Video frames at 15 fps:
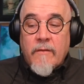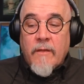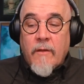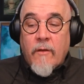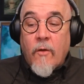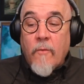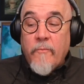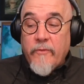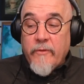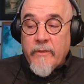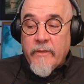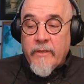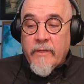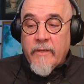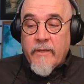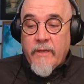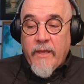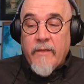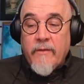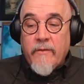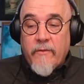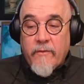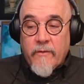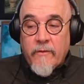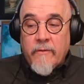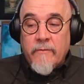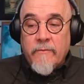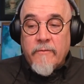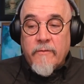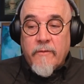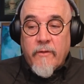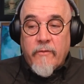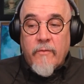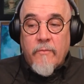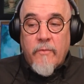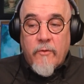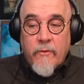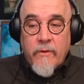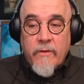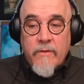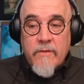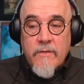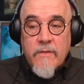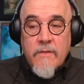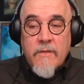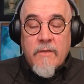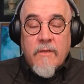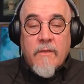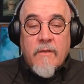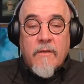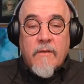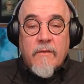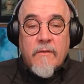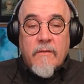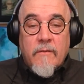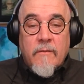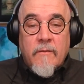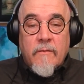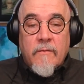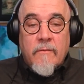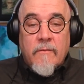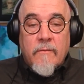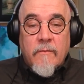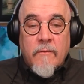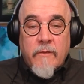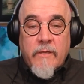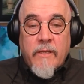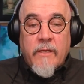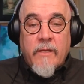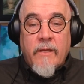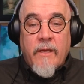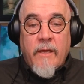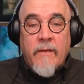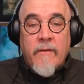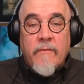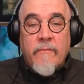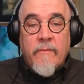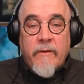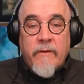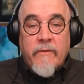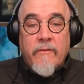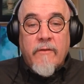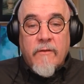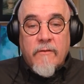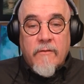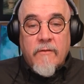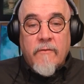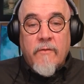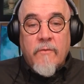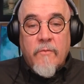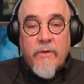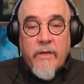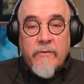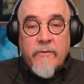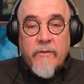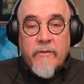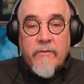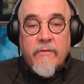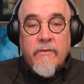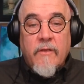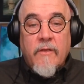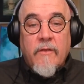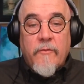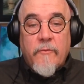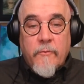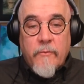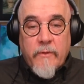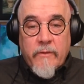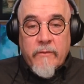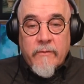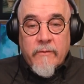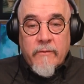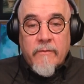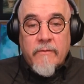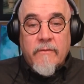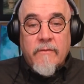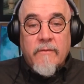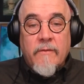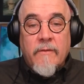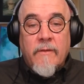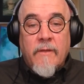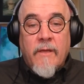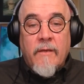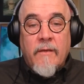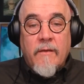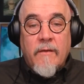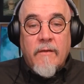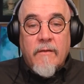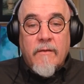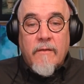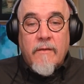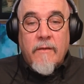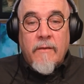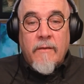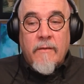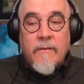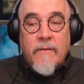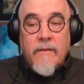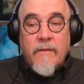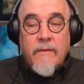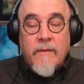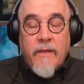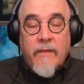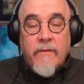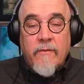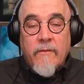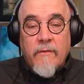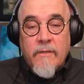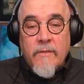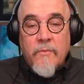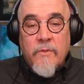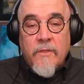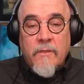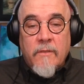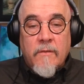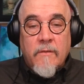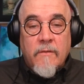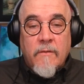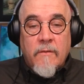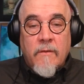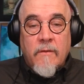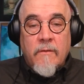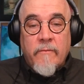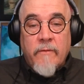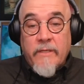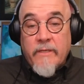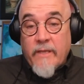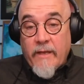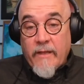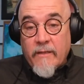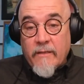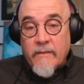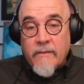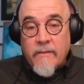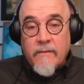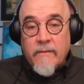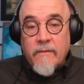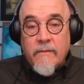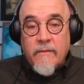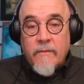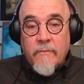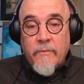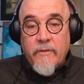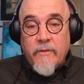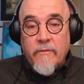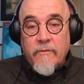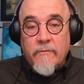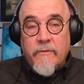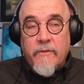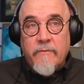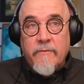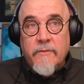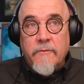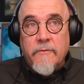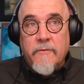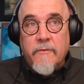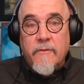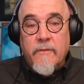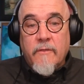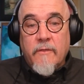hopefully can serve to support looking at various initiatives and projects through lenses that can enhance and deepen their vitality and their potential for evolution.